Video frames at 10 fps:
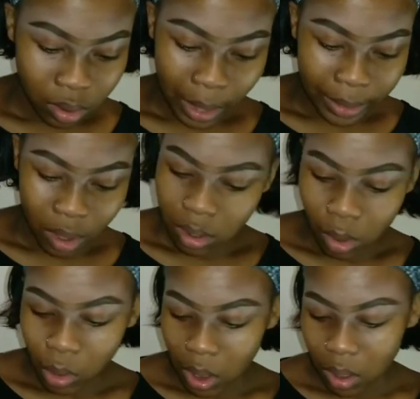like, there's
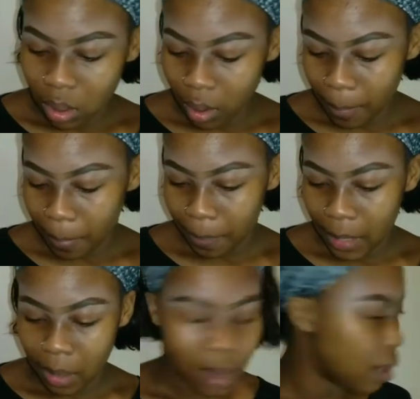no need.
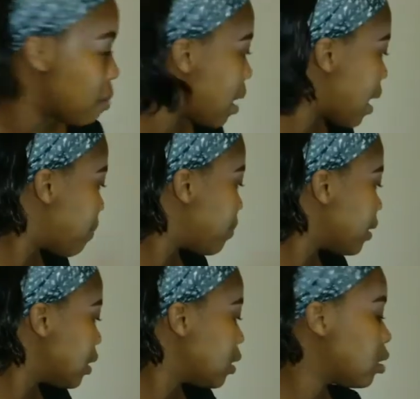In my
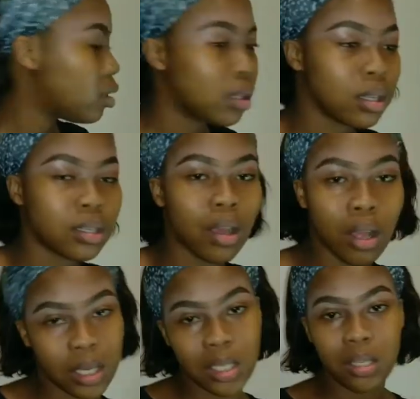opinion, there's
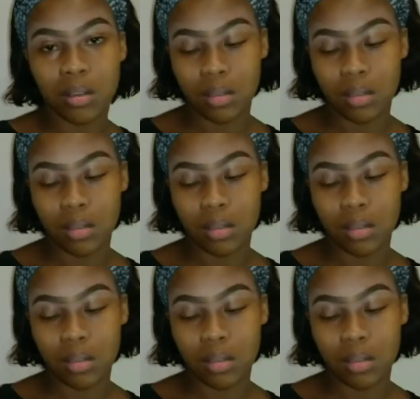honestly no